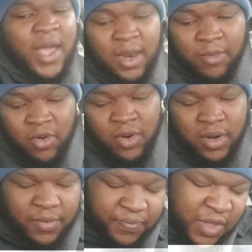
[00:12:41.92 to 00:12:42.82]

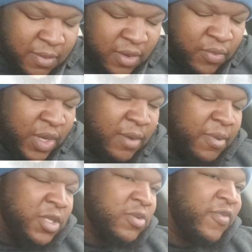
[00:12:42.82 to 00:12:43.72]
Gallimore, and Reed
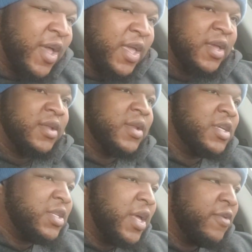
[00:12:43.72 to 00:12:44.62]
in Pennsylvania.
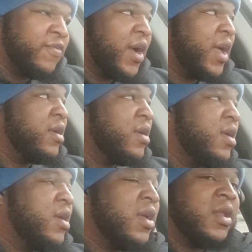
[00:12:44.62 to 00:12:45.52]
That's a later fight.
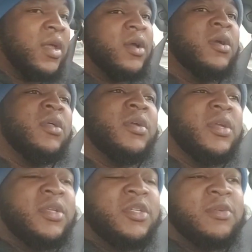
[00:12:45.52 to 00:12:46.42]
And then
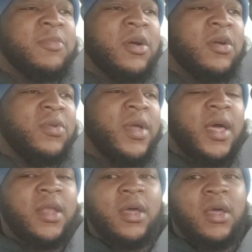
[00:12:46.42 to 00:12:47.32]
earlier to tomorrow, you
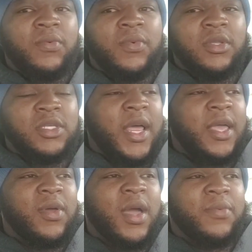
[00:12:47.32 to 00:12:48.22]
got
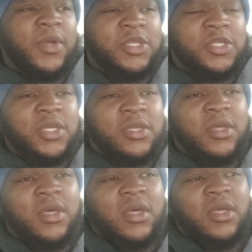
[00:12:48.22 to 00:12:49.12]
today you got Regis
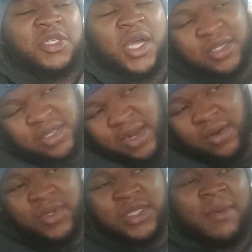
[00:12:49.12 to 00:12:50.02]
and Josh
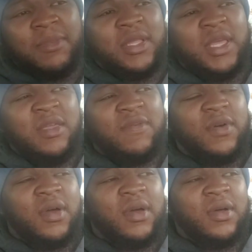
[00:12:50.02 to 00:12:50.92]
Taylor, which I believe